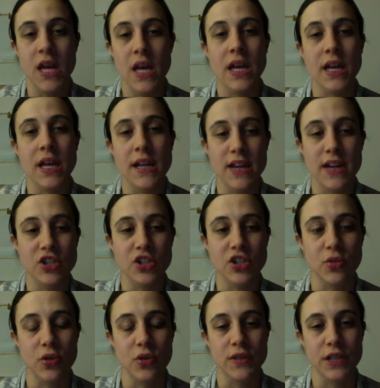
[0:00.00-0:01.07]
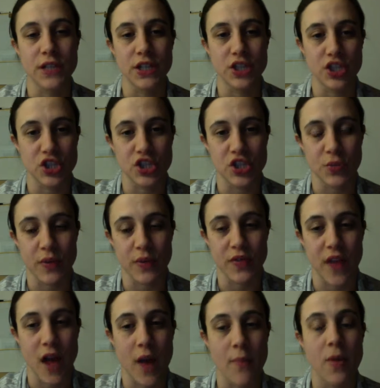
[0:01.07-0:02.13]
connection or relationship with
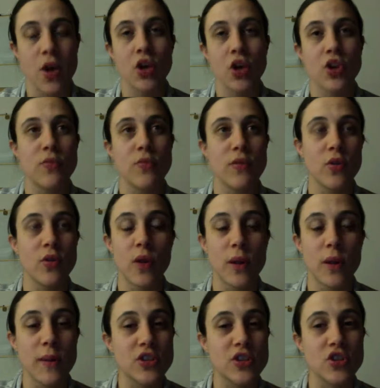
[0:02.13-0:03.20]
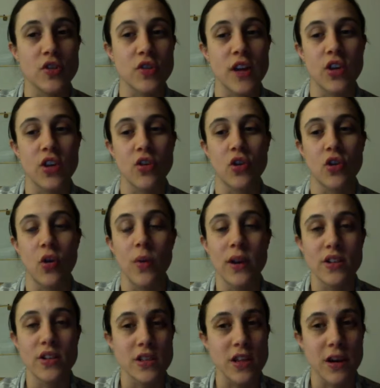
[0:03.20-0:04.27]
them. You want to make sure that you're going
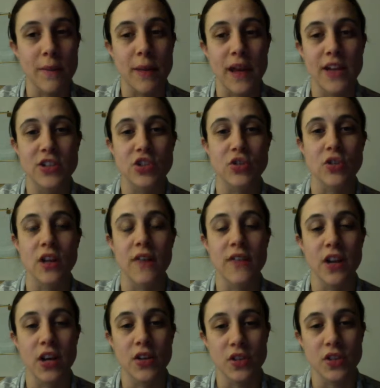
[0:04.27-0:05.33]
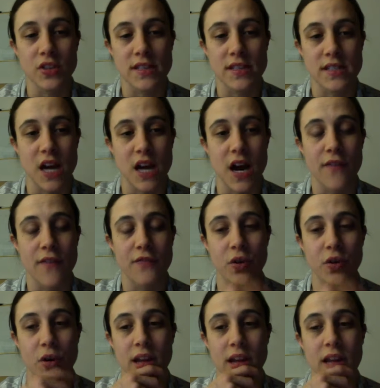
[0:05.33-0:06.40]
to their page, you're loving on their stuff,
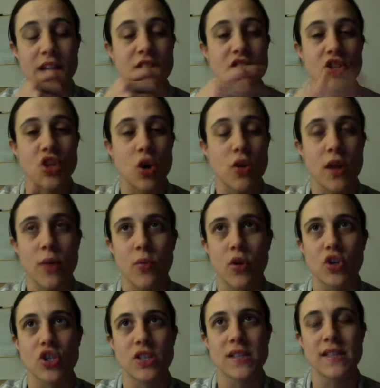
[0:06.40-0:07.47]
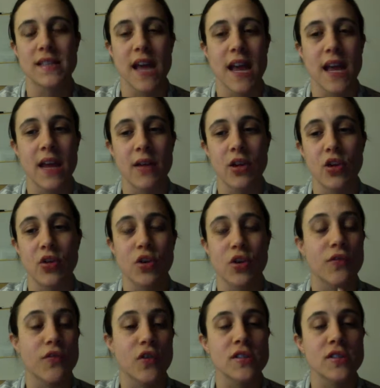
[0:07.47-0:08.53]
you're getting to know them, or just saying,
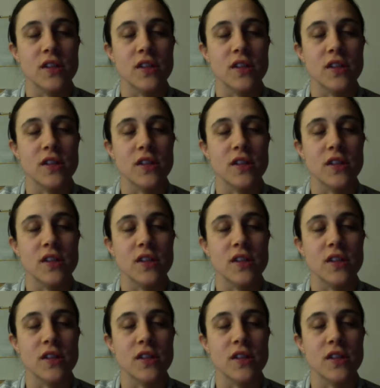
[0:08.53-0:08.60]
your first